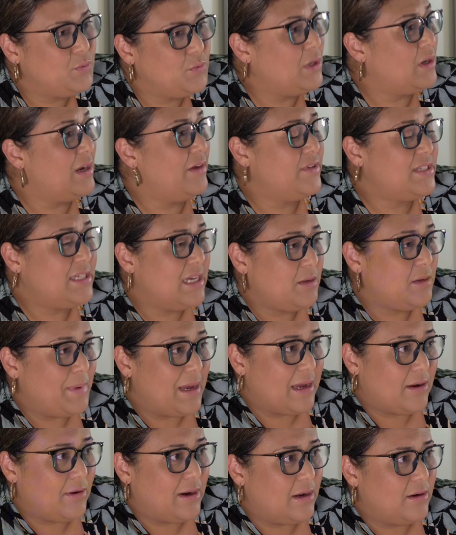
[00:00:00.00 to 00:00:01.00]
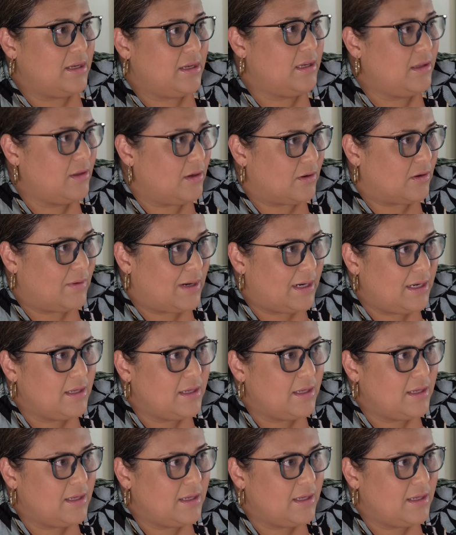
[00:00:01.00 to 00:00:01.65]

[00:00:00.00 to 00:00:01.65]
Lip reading: We don't have a tech background either, right?